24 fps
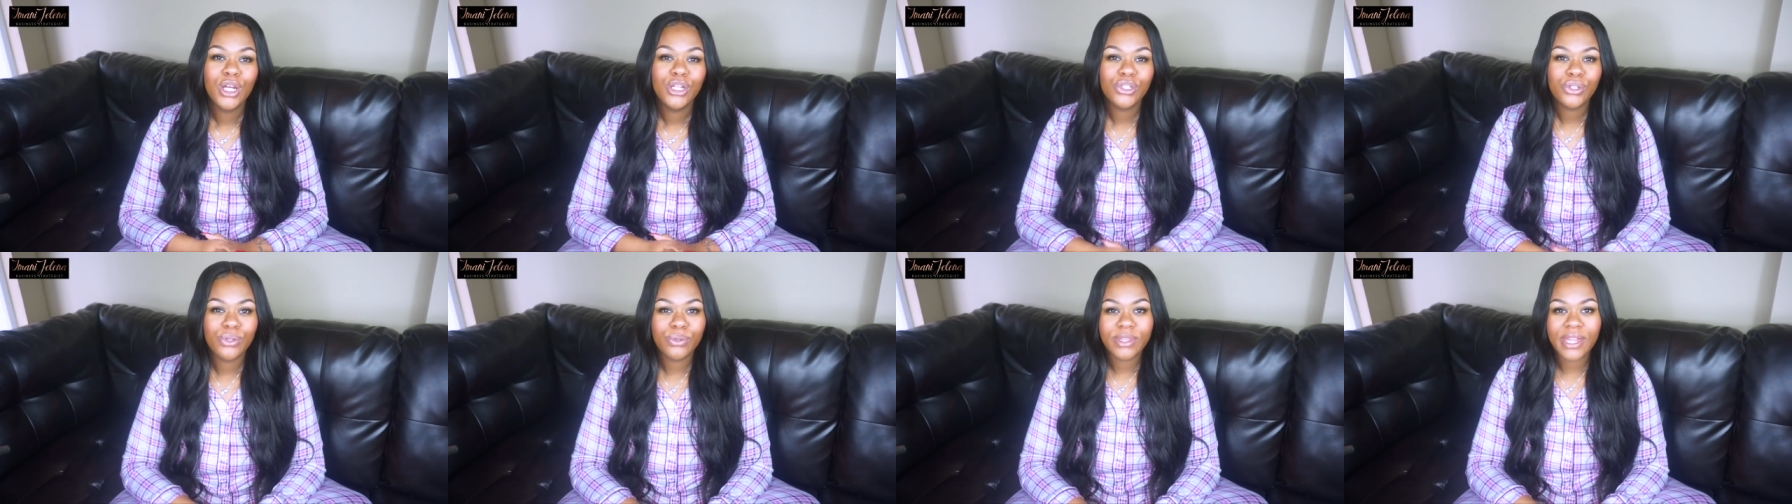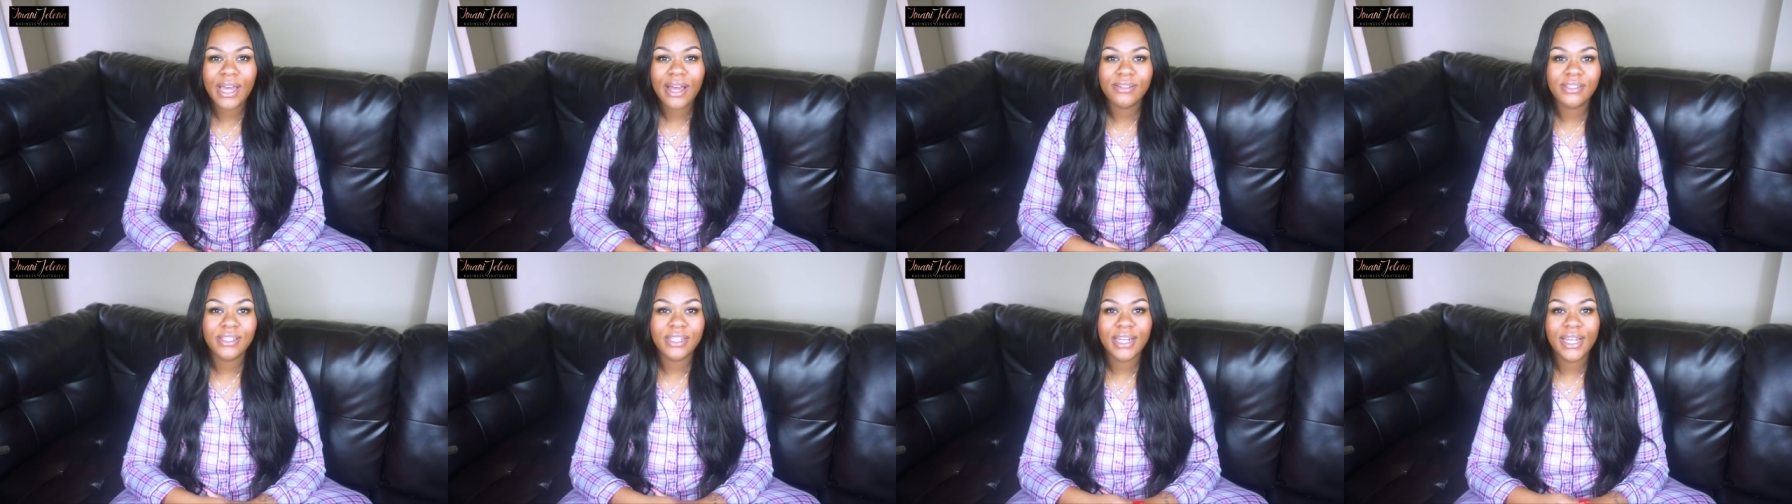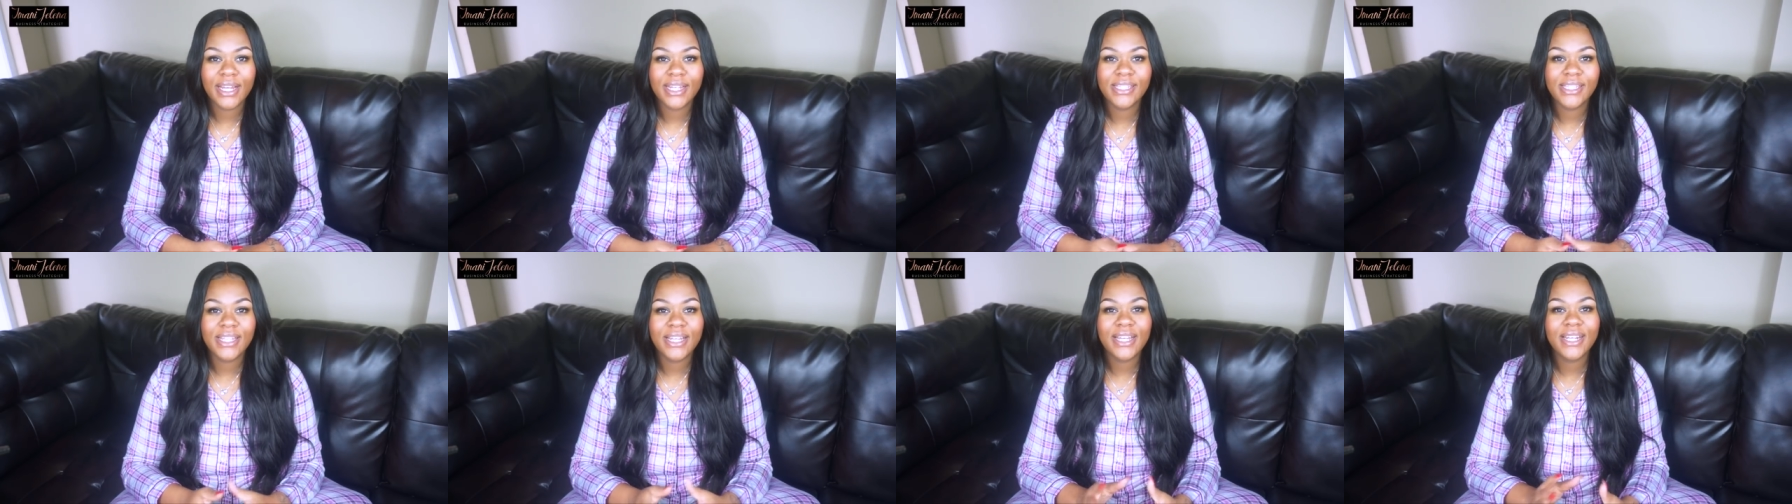
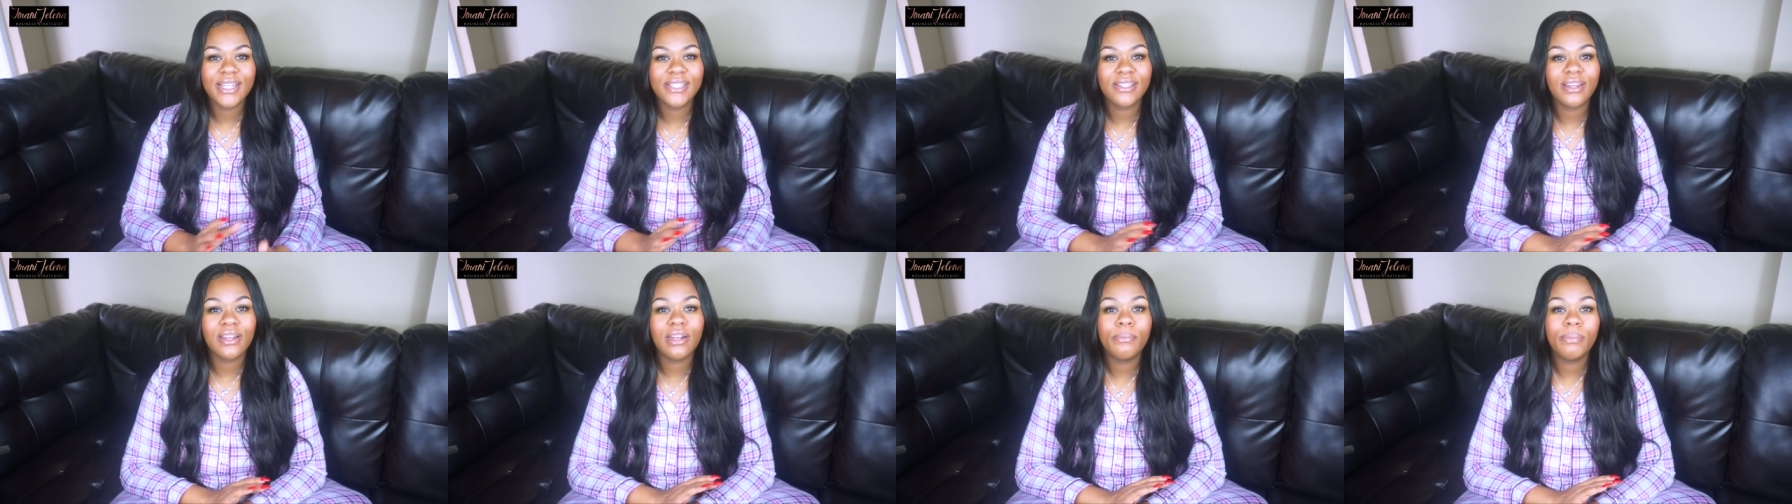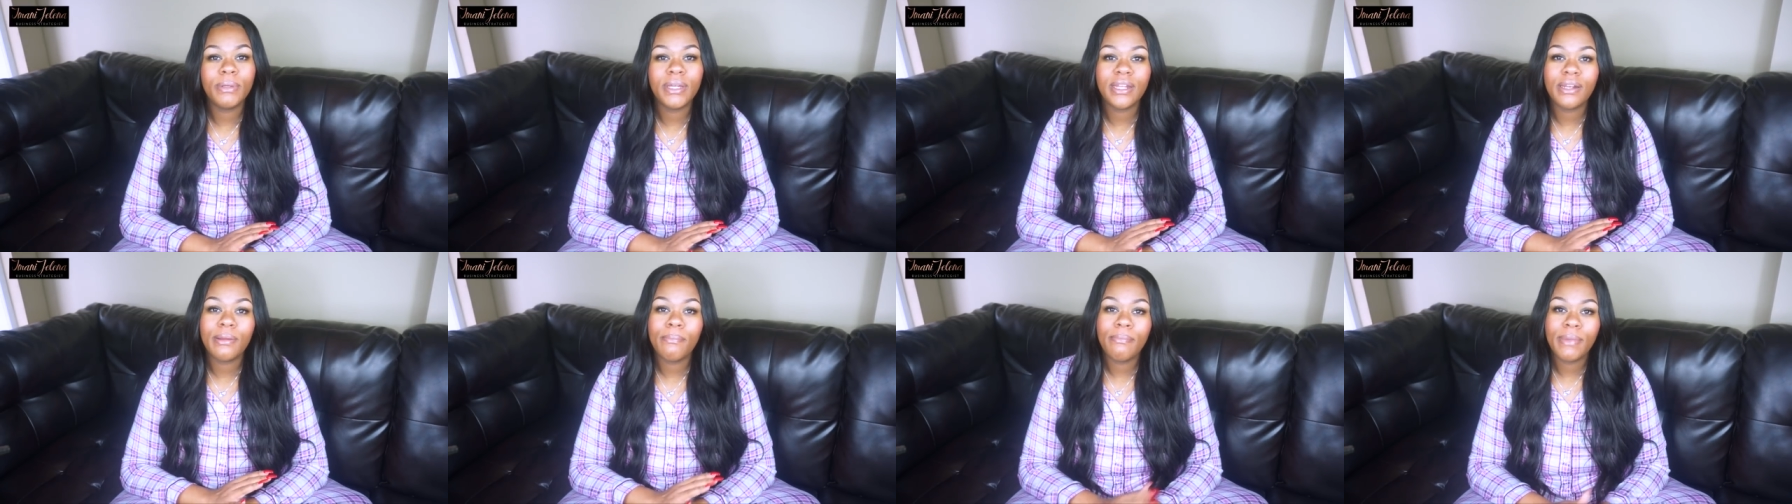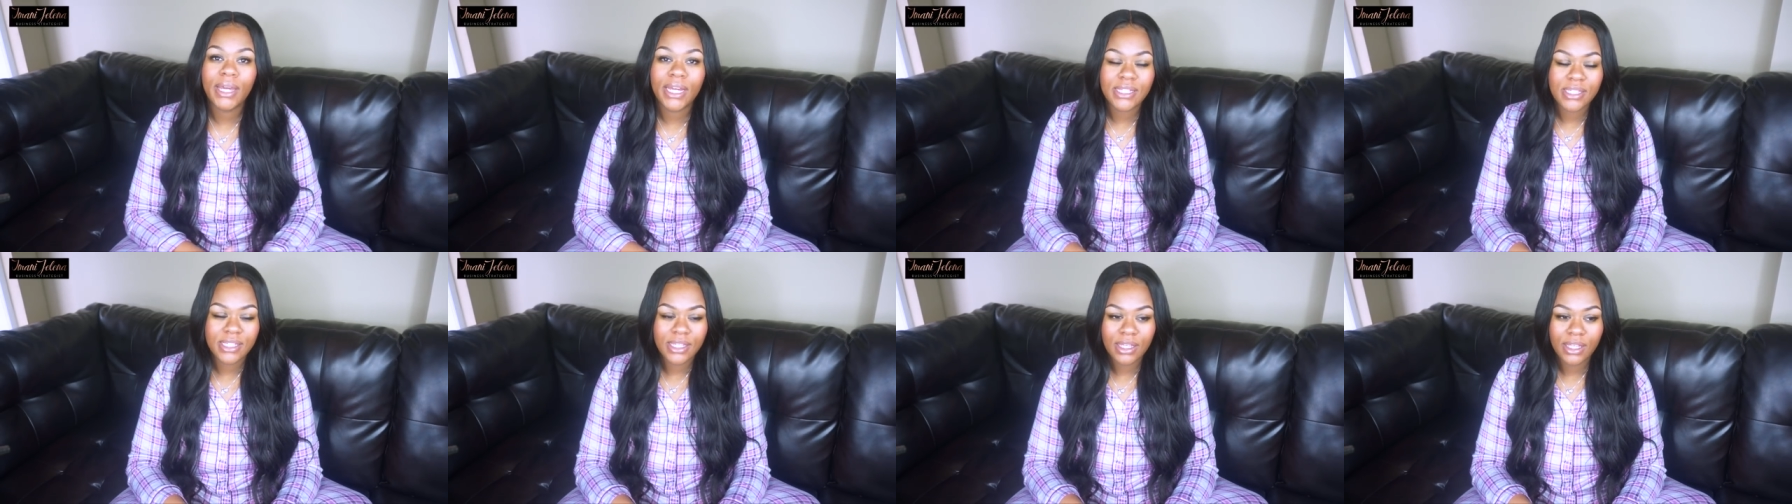2019 is going to be an
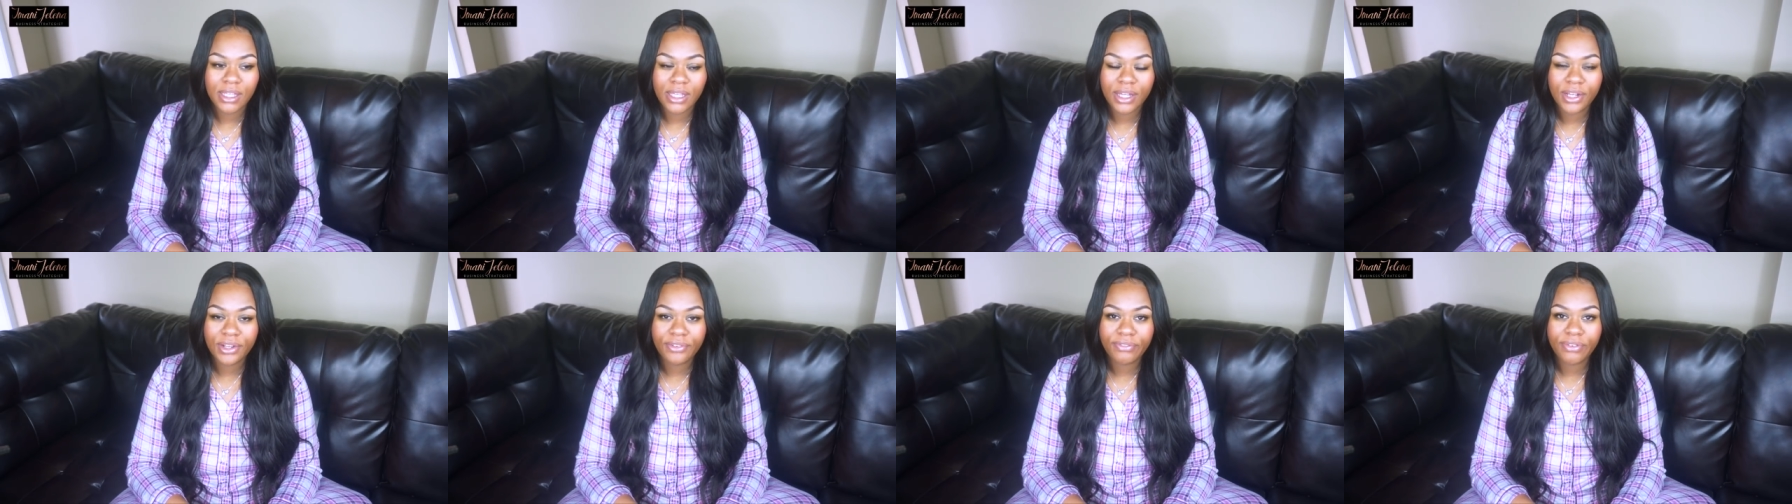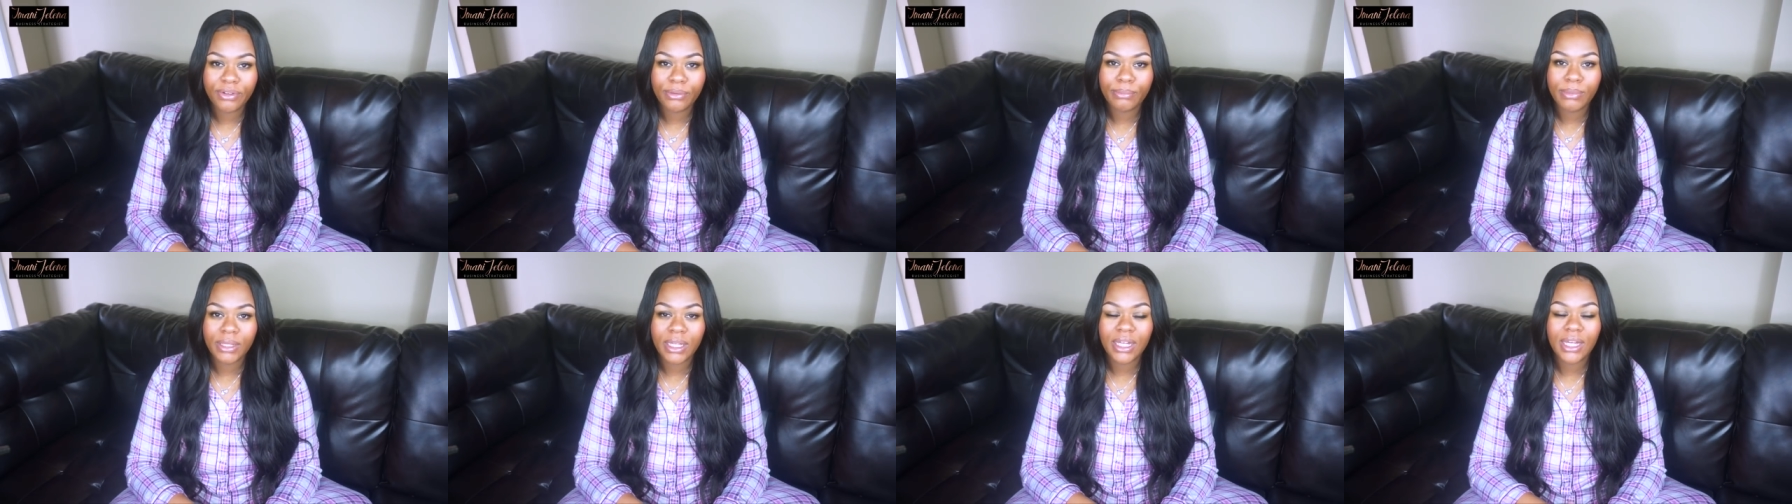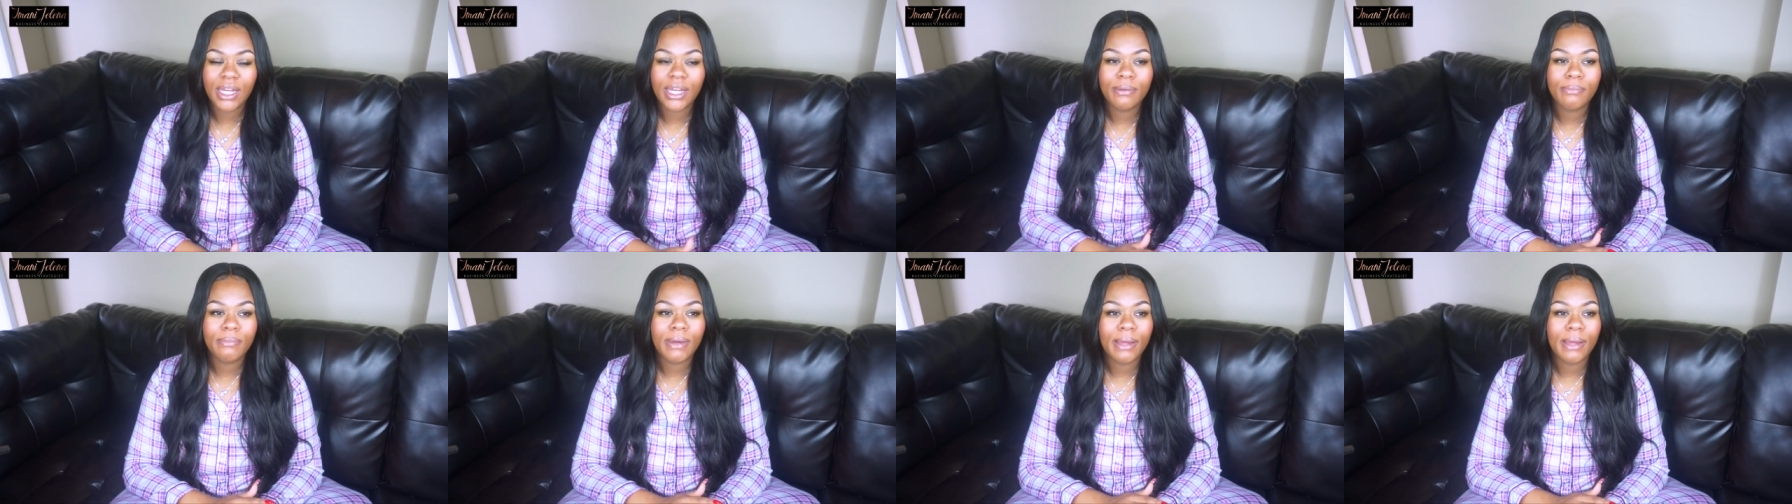amazing year for me and